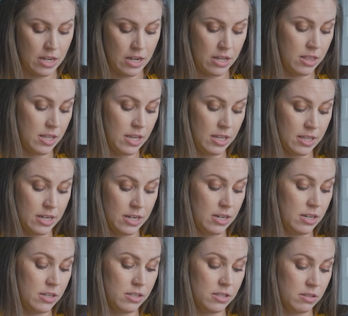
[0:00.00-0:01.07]
I think that it
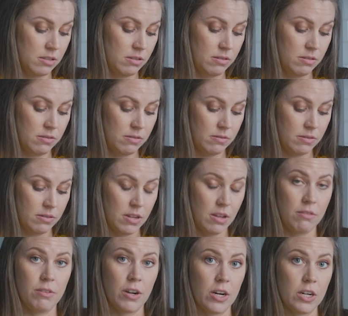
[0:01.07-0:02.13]
is a
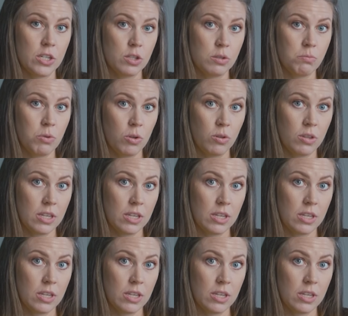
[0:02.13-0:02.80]
very smooth